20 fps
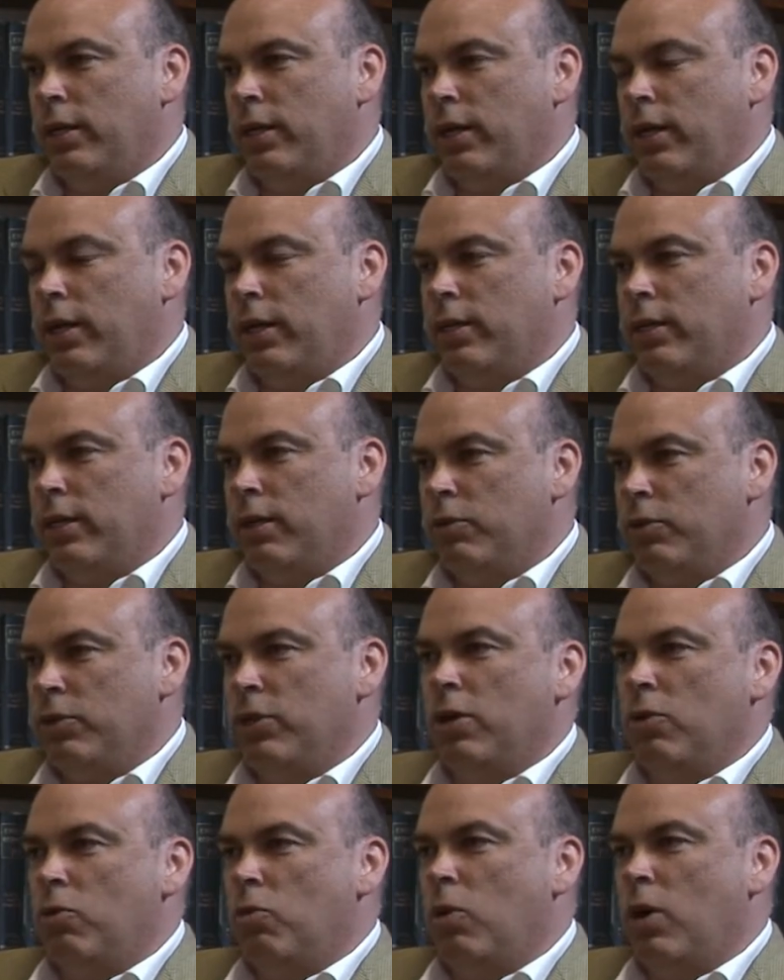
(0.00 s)
And there was
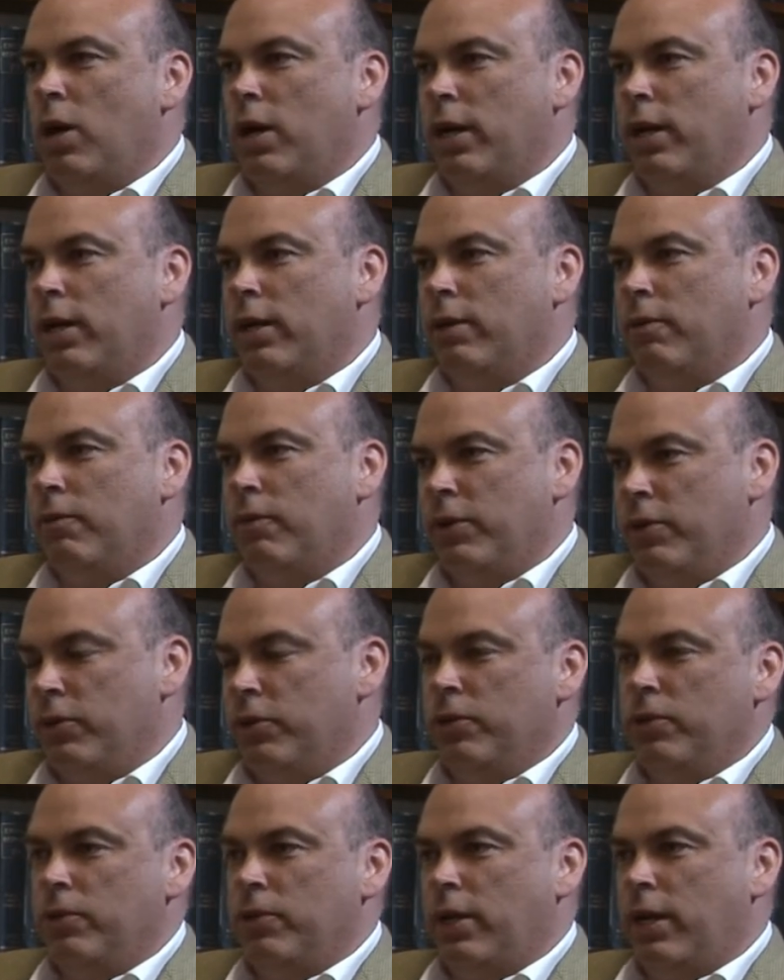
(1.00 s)
no way, when you
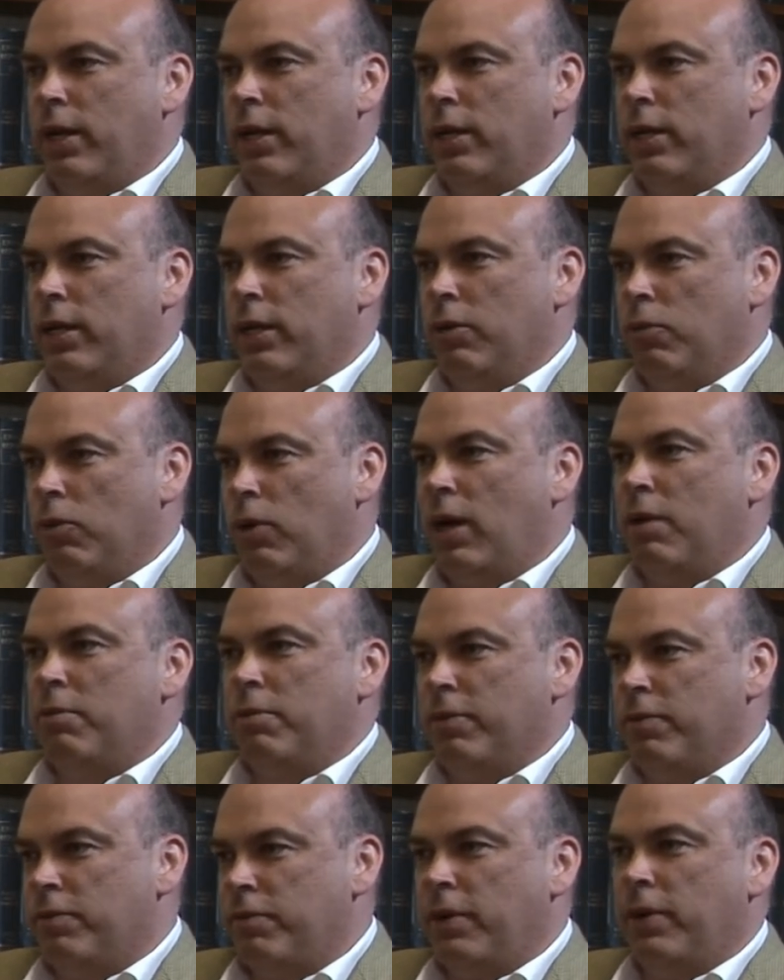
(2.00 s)
do that, it will
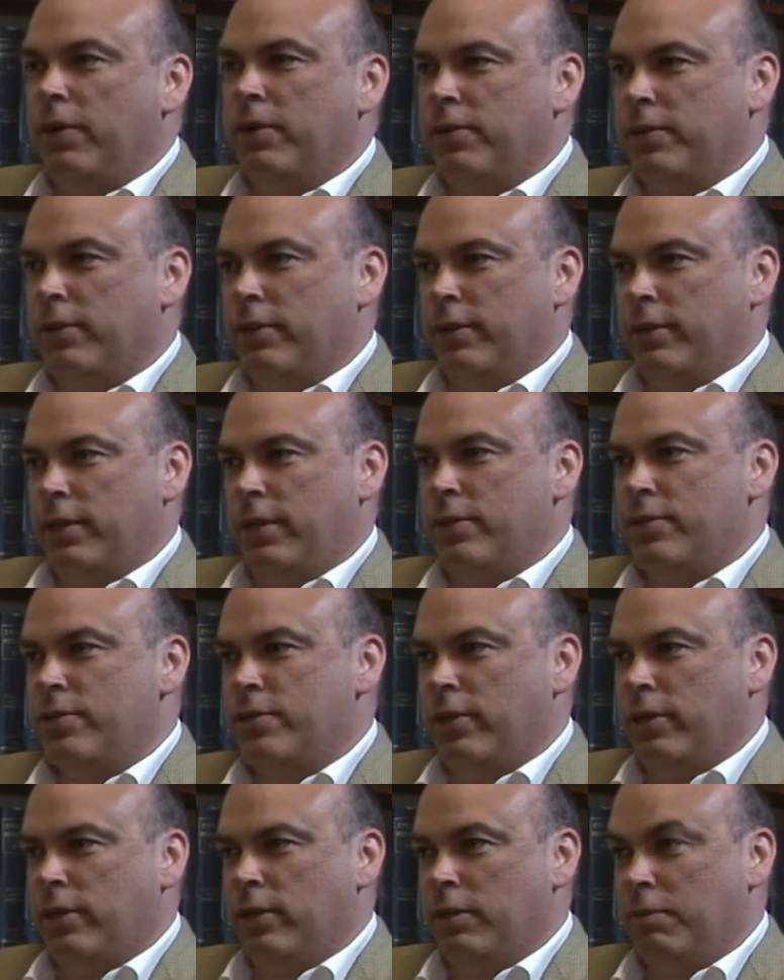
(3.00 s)
happen faster than that
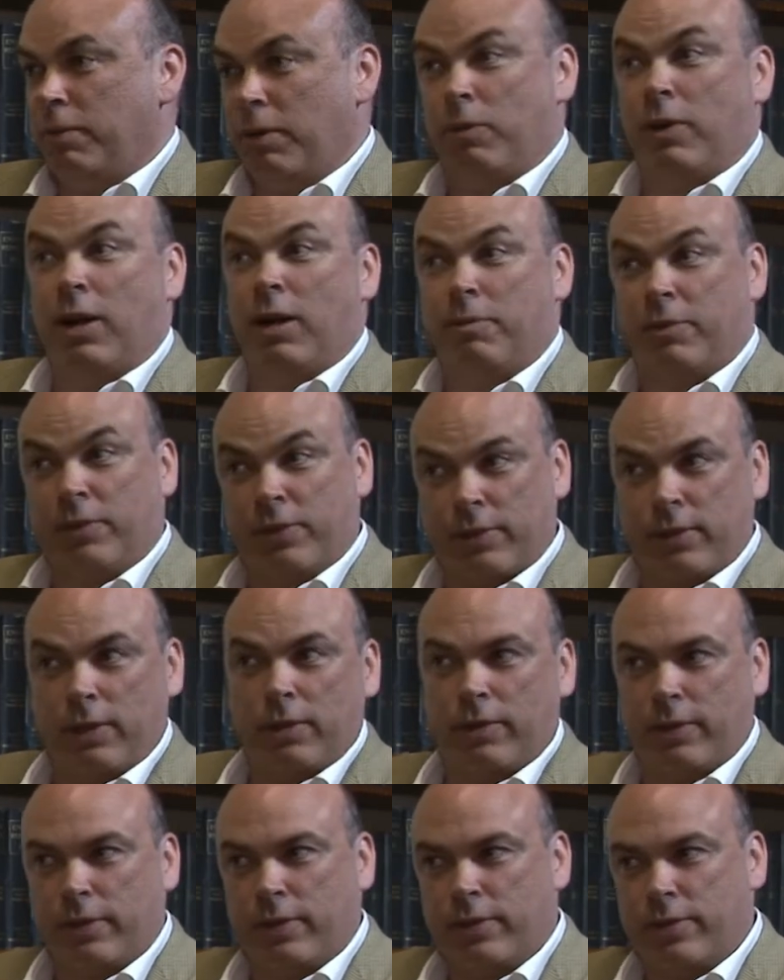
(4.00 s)
chart. It may well happen
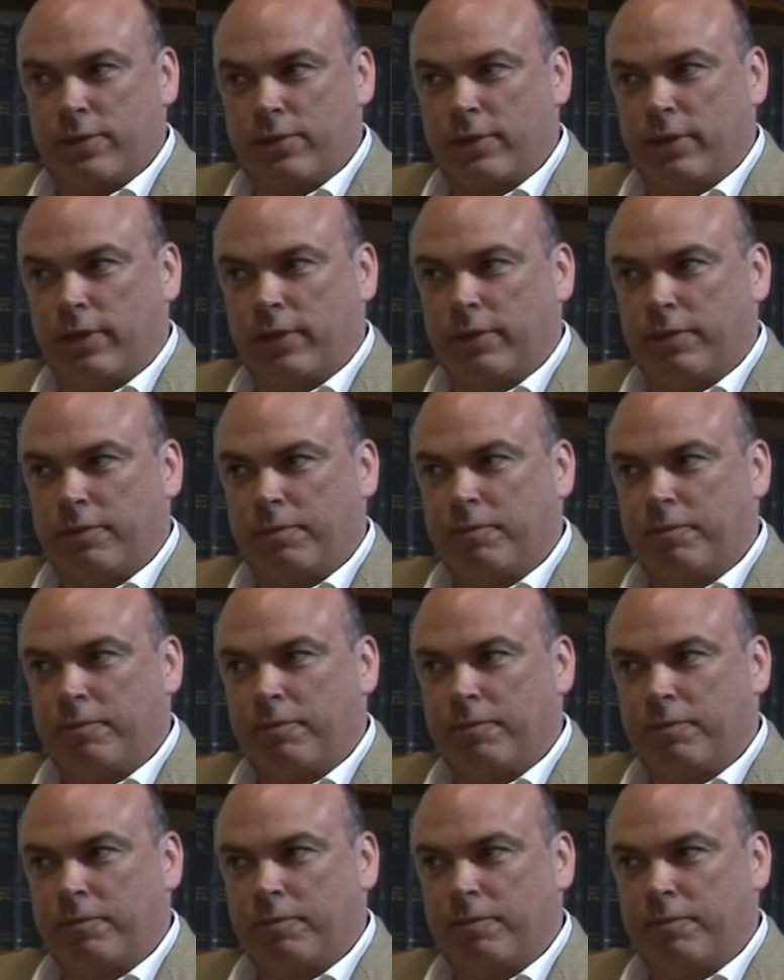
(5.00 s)
slower than the chart.